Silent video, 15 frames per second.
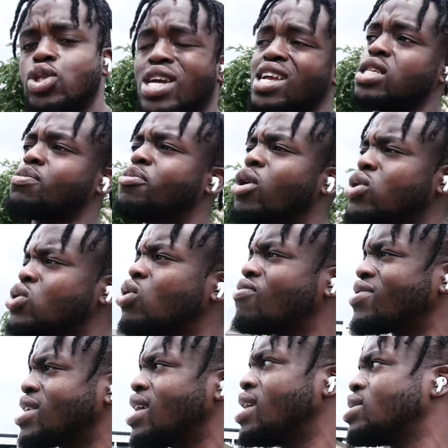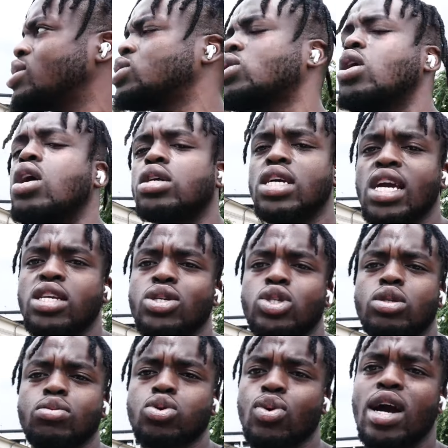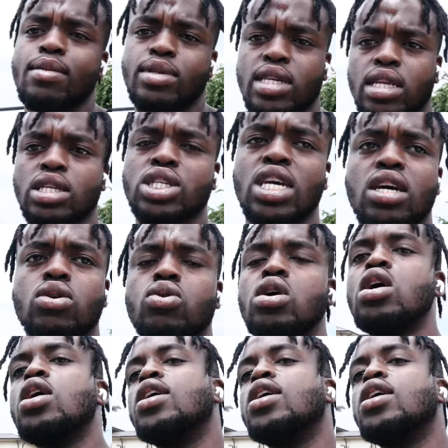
you got your post notifications on, and you're subscribed to the channel,